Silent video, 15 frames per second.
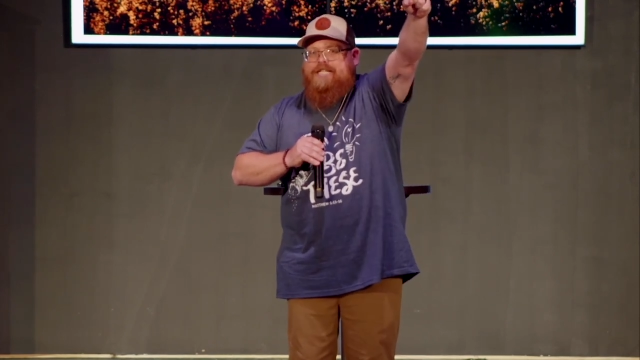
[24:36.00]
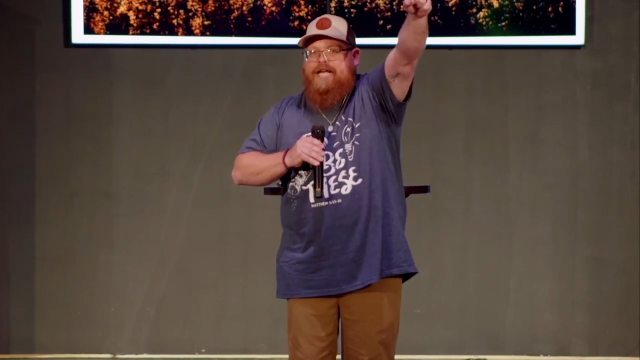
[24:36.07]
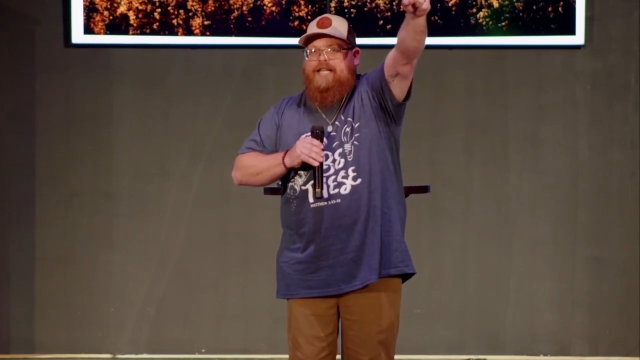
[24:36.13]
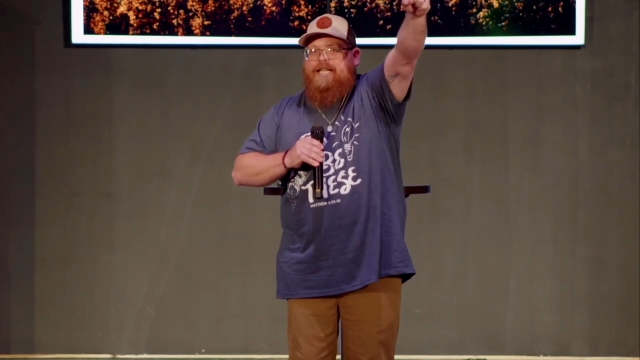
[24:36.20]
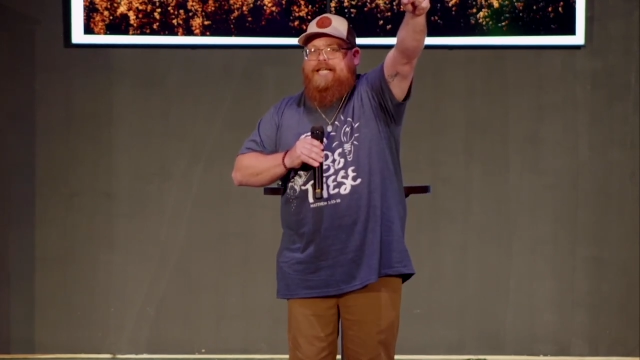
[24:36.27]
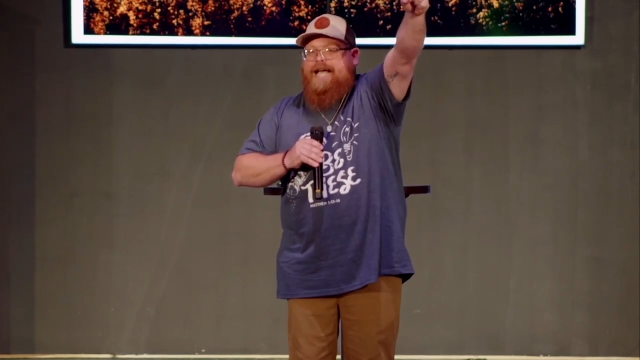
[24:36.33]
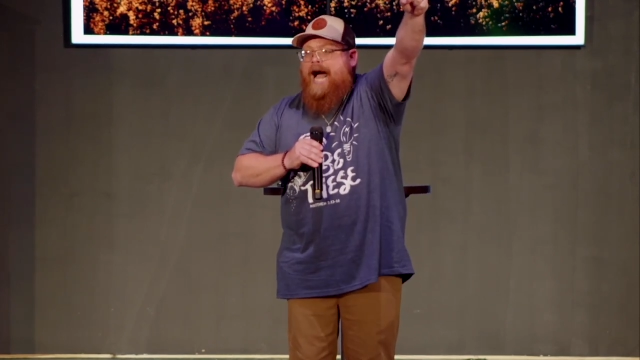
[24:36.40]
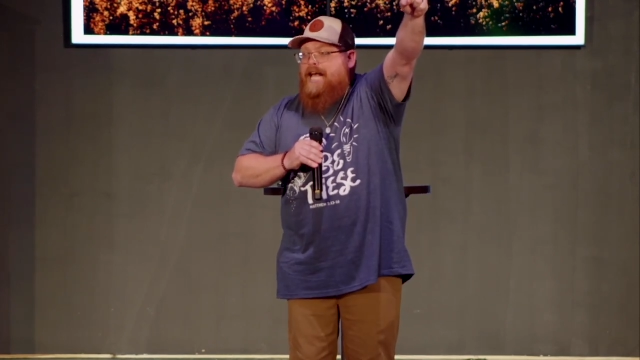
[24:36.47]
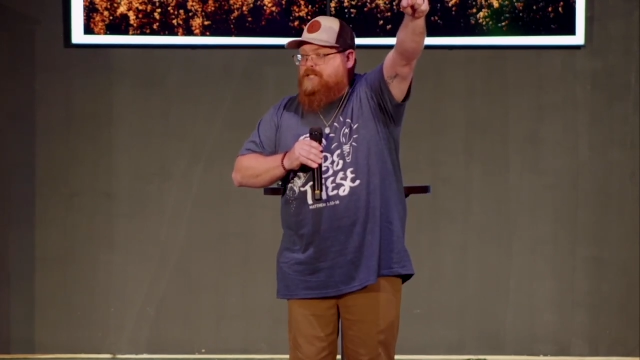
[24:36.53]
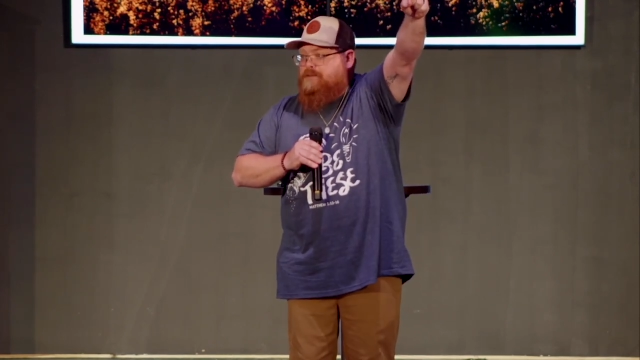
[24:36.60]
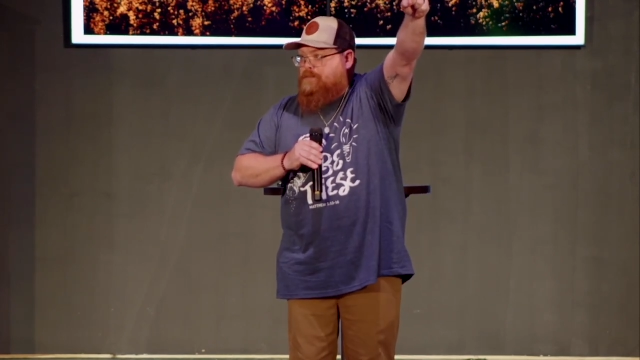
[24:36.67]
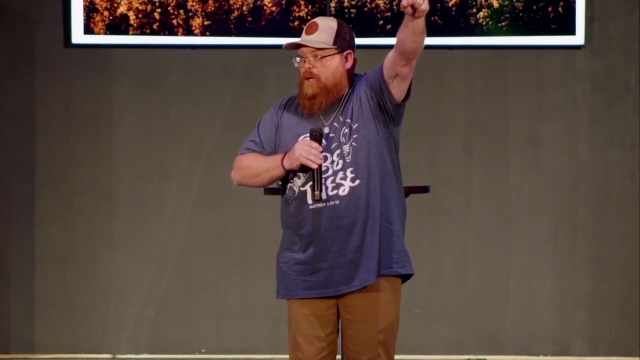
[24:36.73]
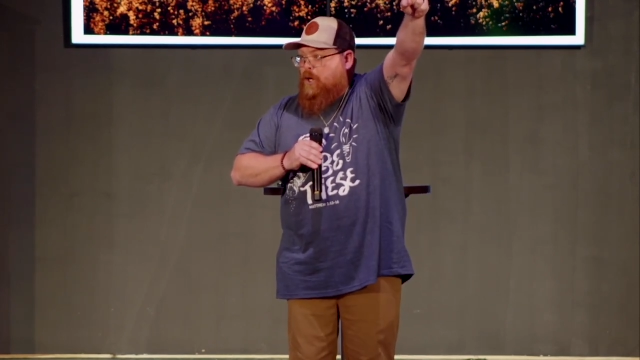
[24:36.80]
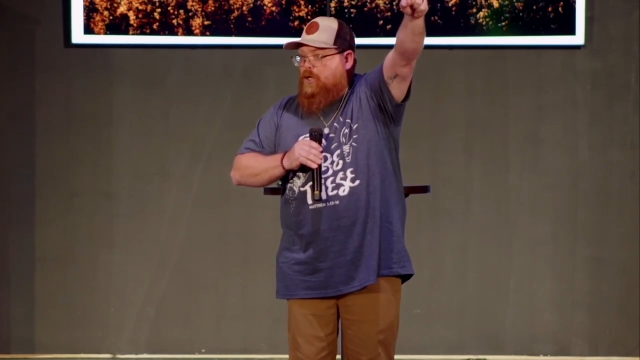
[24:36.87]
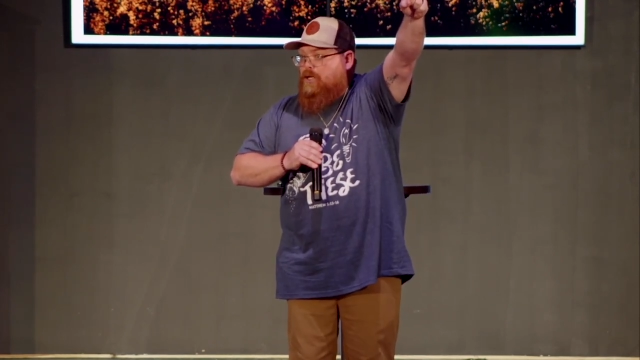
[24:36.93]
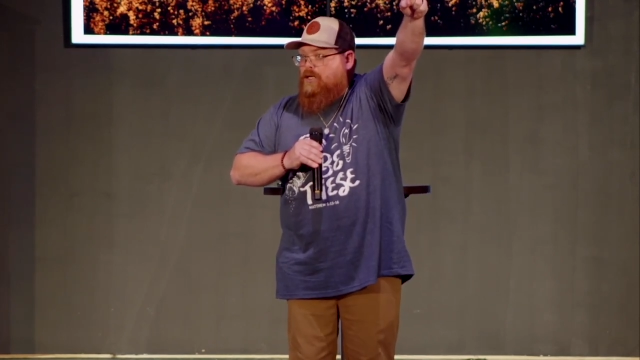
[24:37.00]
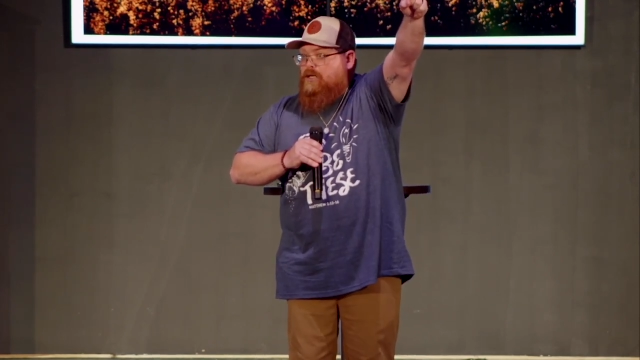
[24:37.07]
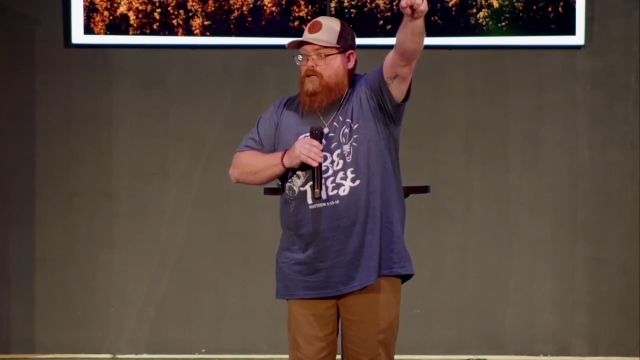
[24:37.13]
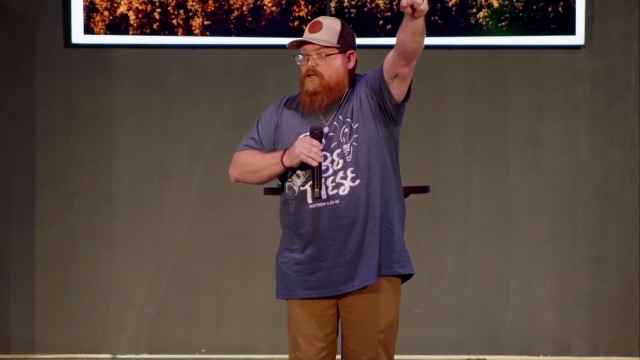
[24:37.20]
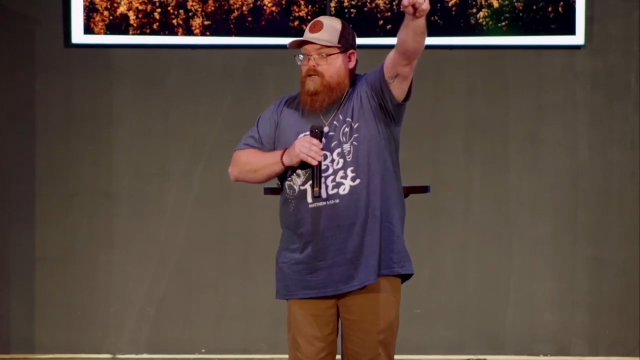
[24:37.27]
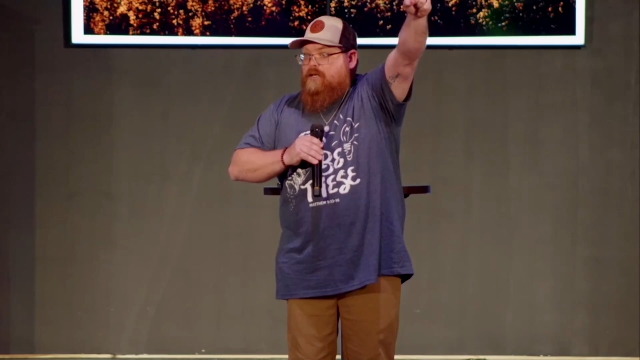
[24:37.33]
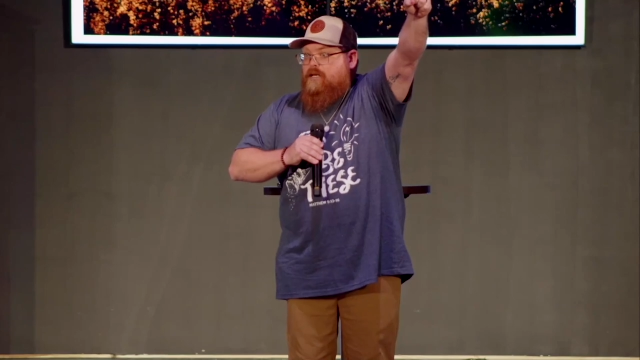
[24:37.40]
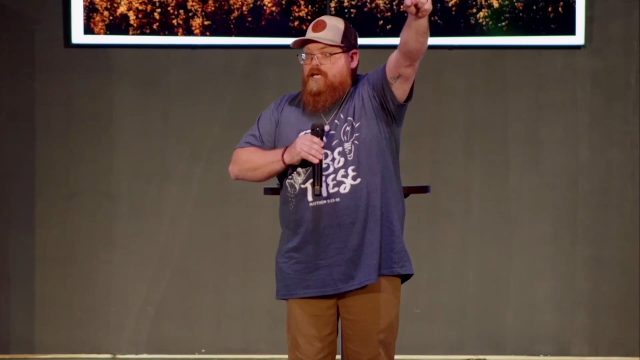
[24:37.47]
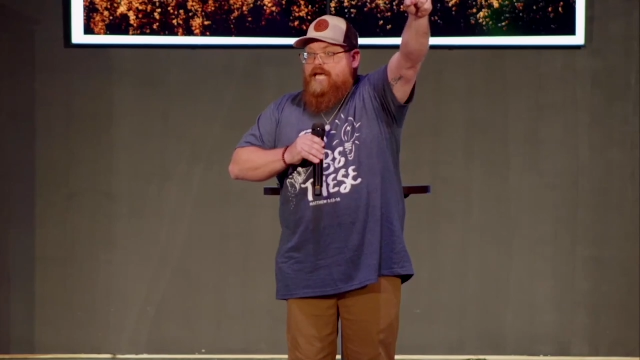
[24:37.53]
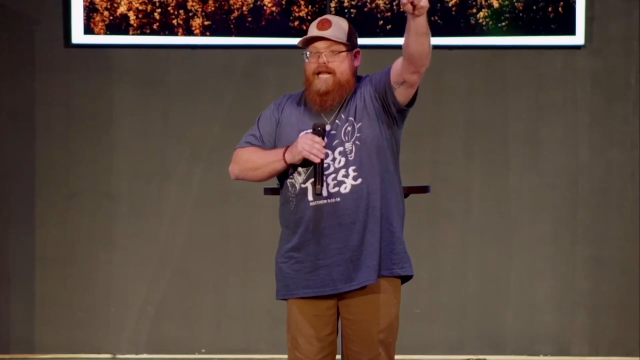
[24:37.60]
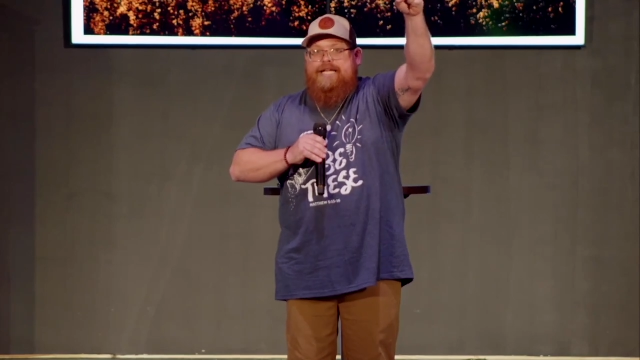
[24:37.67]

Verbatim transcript: of the gospel, it